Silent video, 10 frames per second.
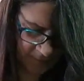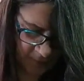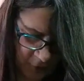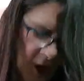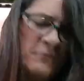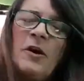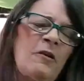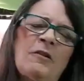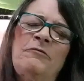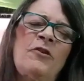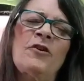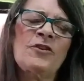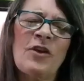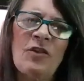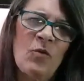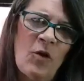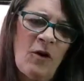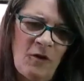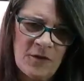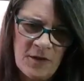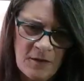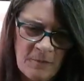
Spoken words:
Or not on the floors, on the walls.